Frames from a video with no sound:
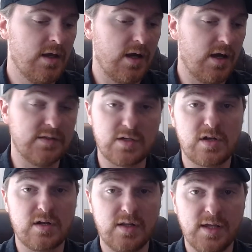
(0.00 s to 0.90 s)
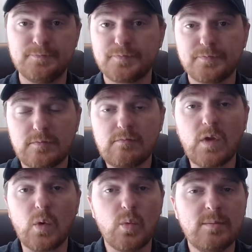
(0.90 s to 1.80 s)
Additionally,
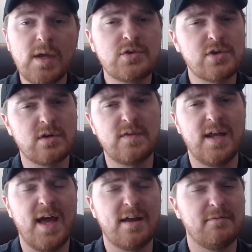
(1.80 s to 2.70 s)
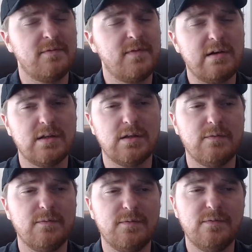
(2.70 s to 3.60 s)
we made sure that it had a very
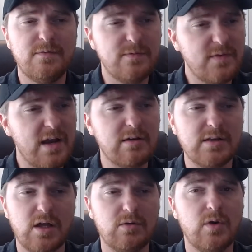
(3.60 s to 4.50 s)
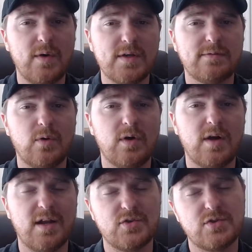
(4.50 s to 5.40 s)
low noise floor
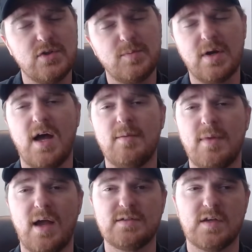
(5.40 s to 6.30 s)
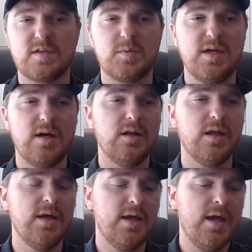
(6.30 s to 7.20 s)
and a super high max SPL,
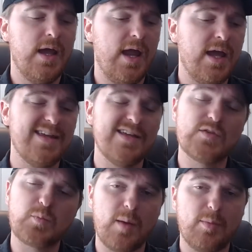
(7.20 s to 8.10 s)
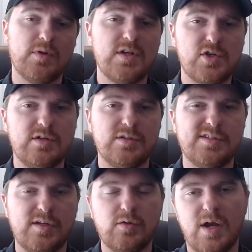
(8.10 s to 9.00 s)
and it's properly
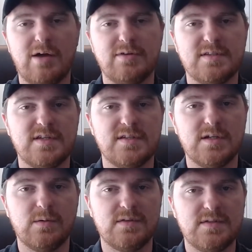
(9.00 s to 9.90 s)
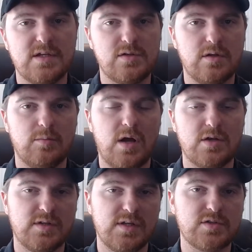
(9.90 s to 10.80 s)
shielded and grounded to deal with digital
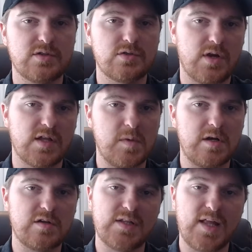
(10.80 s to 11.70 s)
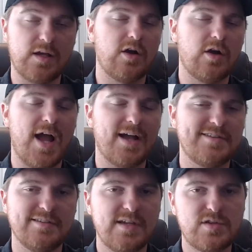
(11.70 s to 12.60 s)
modulation transmitters like our
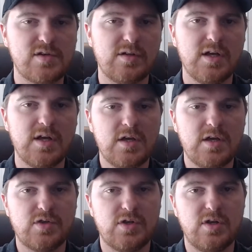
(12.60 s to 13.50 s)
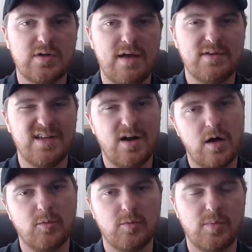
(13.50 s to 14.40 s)
Axion Digital, so you don't have any
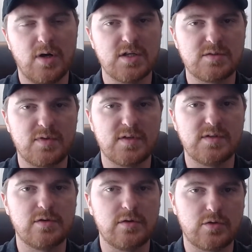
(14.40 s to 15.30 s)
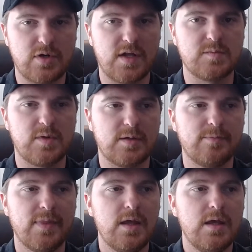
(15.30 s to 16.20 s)
hum or buzz with a digital transmitter.
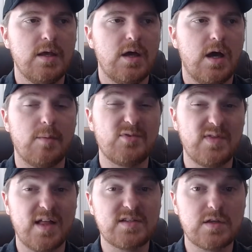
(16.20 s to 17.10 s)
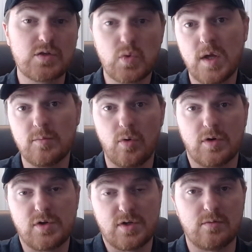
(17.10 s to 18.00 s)
So that's the twin
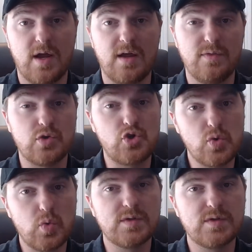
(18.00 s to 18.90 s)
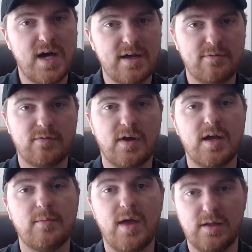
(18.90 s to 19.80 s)
portion, right? The dual
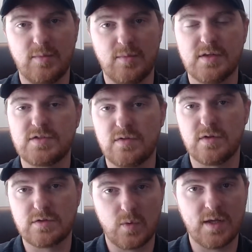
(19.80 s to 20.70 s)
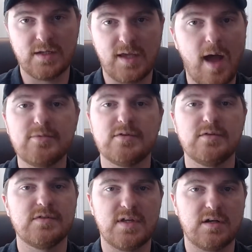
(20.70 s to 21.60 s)
diaphragm element, so the twin
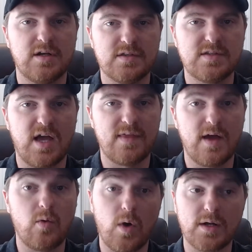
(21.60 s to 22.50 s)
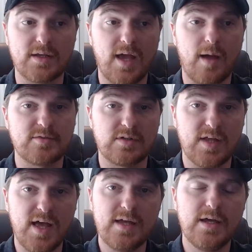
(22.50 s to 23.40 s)
capsules that are inside that one capsule
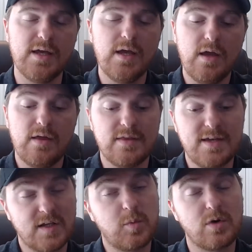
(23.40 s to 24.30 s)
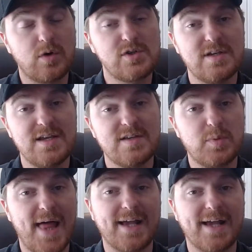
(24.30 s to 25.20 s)
head. The next portion is
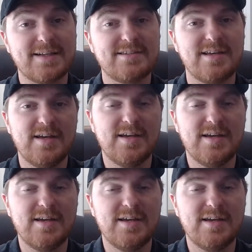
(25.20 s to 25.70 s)
plex.